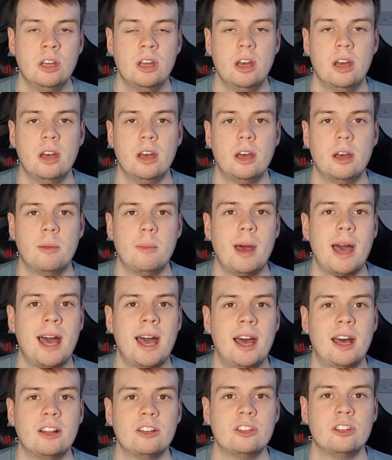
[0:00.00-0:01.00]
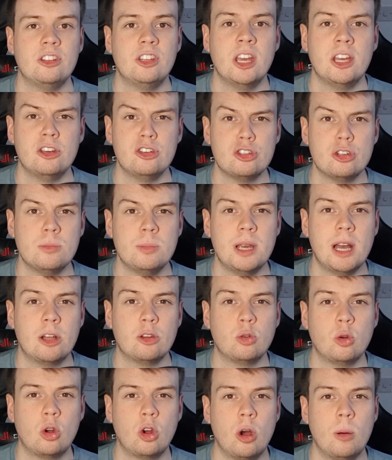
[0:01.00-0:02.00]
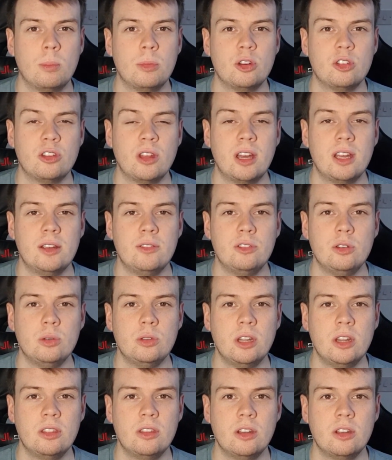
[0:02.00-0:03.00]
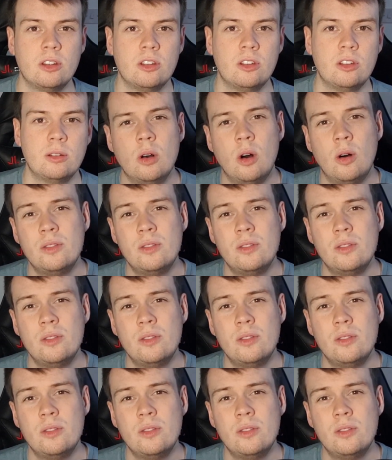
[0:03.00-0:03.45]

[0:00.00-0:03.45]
And yeah, you should be able to accomplish that if you did this.